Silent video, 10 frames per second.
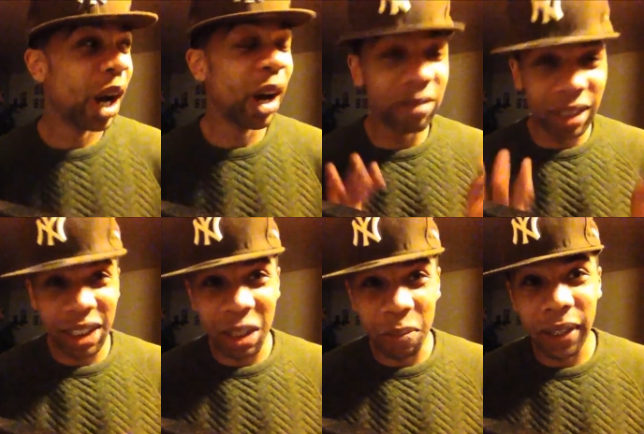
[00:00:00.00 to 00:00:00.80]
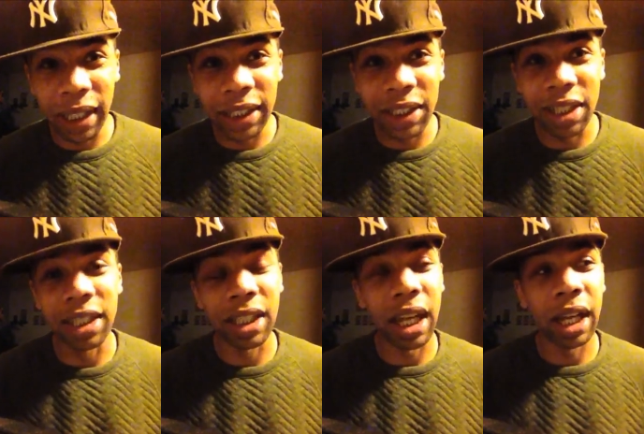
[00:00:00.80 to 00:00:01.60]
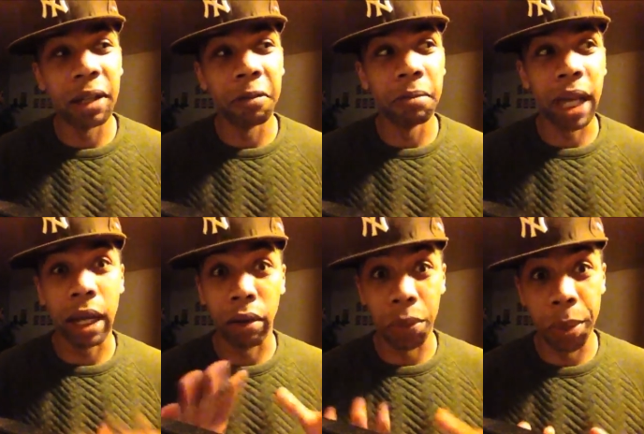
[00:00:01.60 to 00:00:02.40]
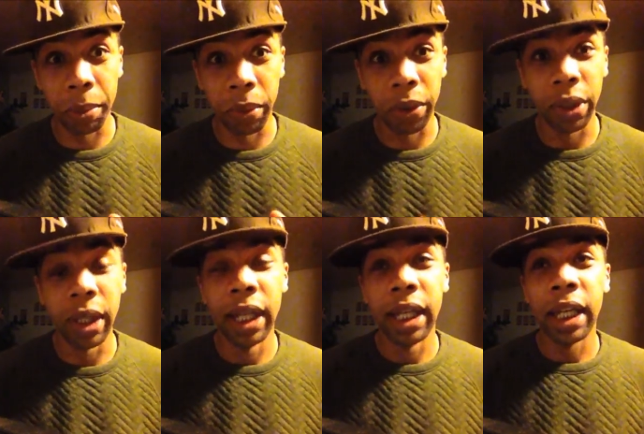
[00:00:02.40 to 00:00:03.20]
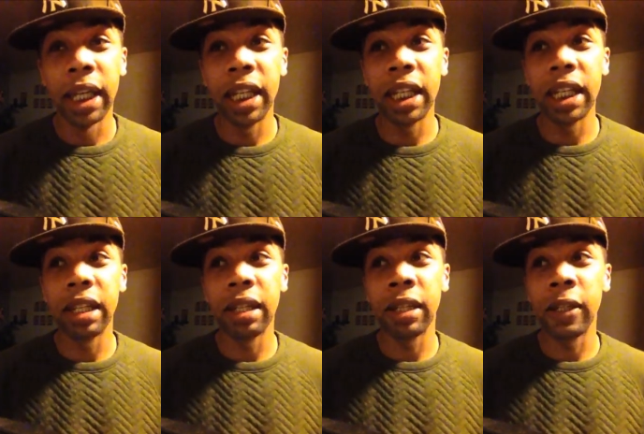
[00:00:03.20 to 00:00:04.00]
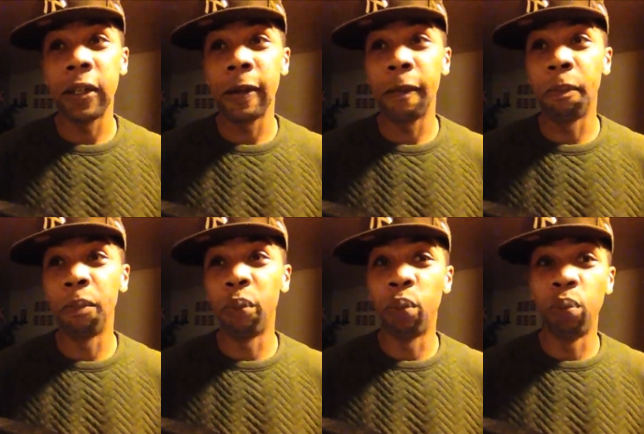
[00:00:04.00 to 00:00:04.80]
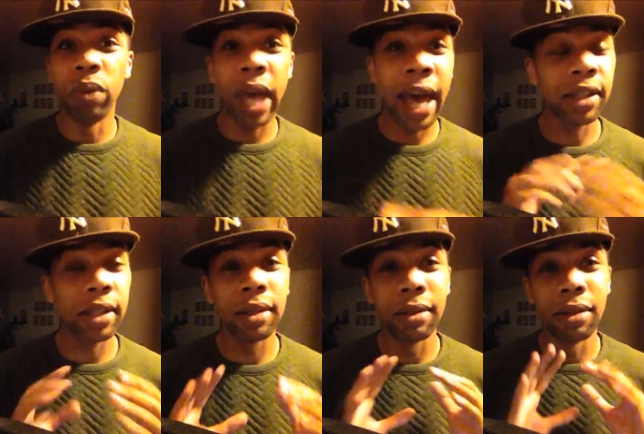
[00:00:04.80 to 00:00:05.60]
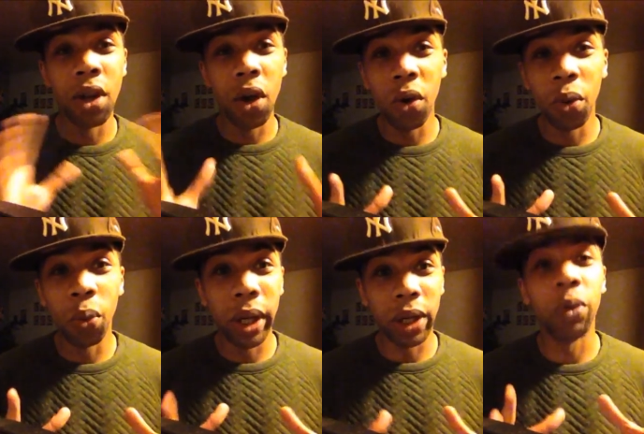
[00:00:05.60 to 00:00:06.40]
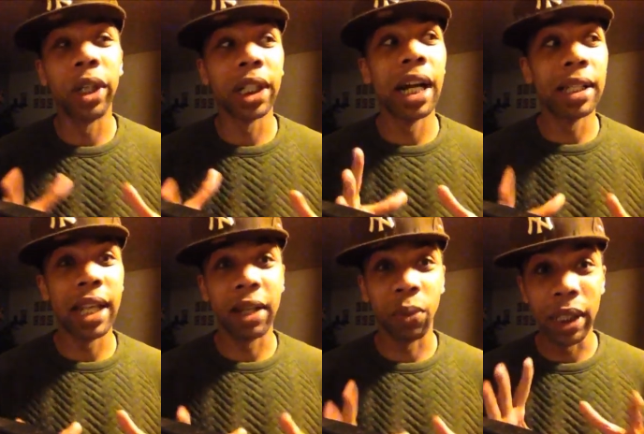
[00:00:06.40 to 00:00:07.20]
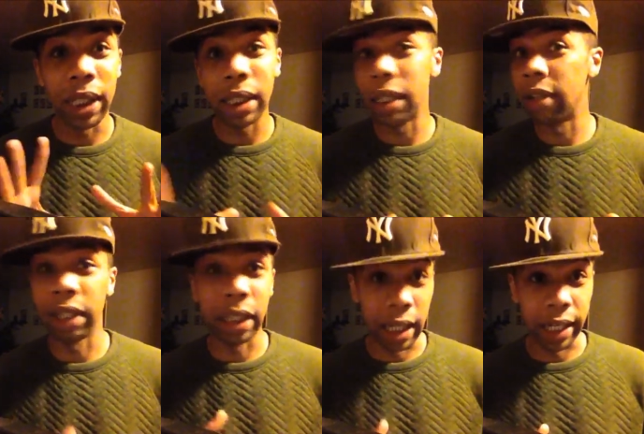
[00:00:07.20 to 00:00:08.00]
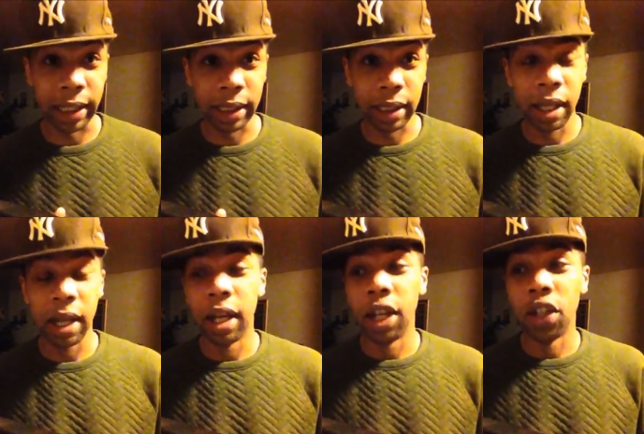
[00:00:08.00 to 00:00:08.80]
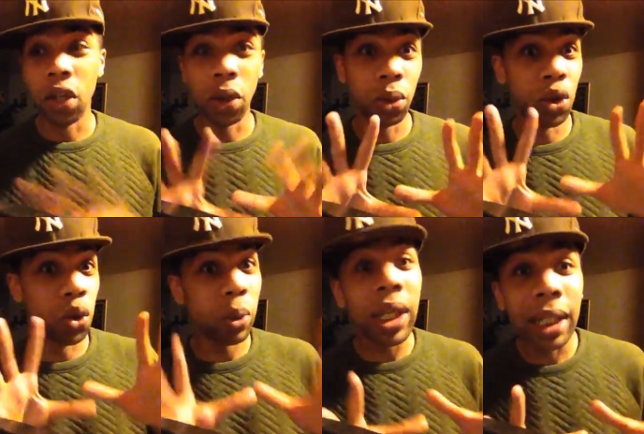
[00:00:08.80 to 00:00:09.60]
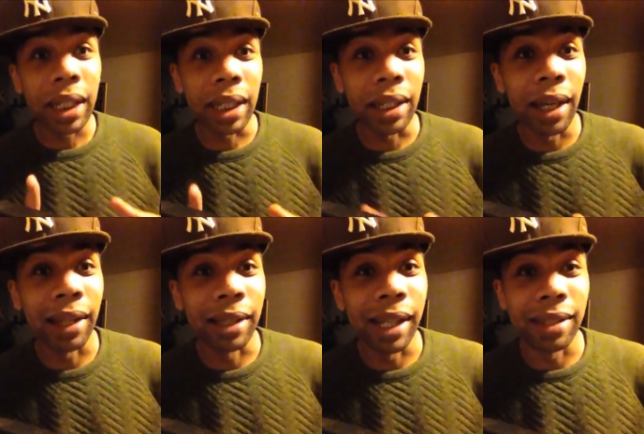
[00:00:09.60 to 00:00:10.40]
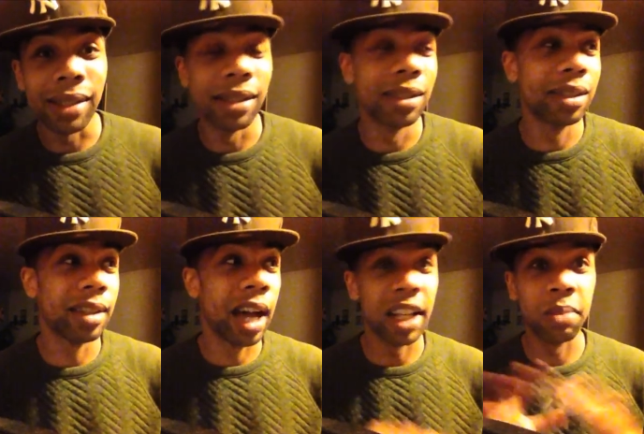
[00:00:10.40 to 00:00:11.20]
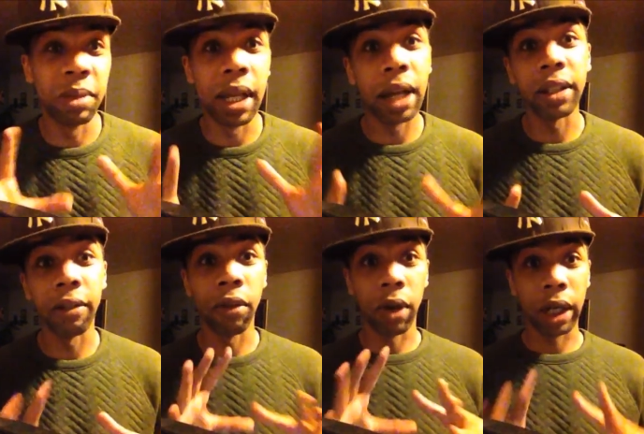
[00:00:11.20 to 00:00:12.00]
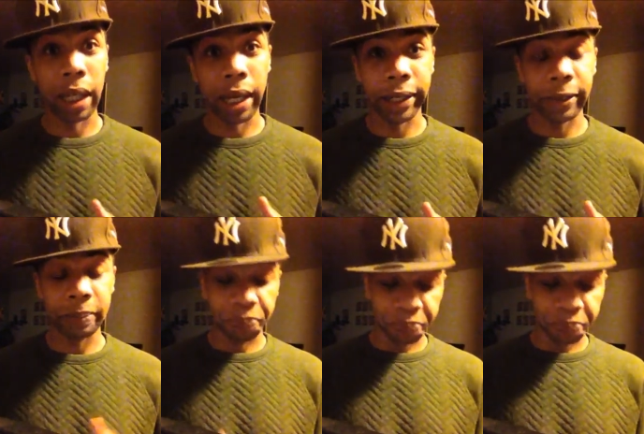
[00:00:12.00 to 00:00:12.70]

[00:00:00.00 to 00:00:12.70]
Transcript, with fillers: of the stipulations uh, that I remember, he has no one on one contact with any of the clients, no drinking unless it's hospitality for a client.